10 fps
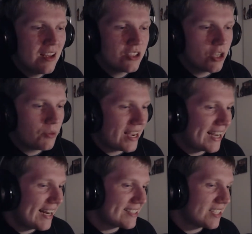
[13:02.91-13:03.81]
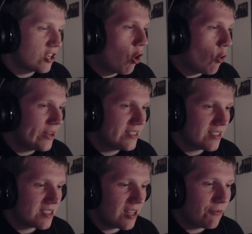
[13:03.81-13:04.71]
So they're collecting coins
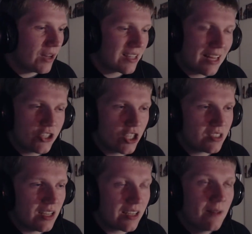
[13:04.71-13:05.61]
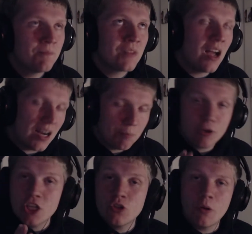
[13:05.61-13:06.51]
and stuff like that, just like, I'm
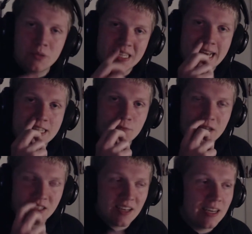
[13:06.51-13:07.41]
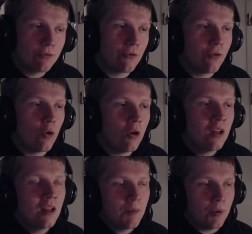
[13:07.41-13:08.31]
pretty sure it was the case in Resident Evil 4,
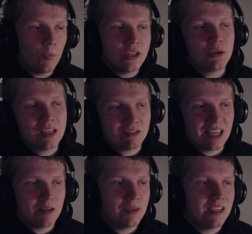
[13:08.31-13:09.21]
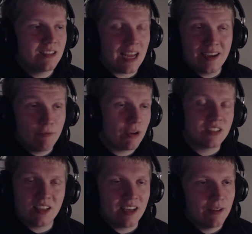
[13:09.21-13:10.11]
but when you killed enemies, and in
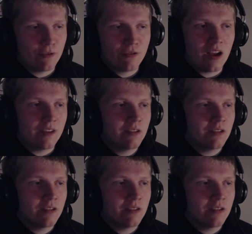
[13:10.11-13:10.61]
Resident Evil 5,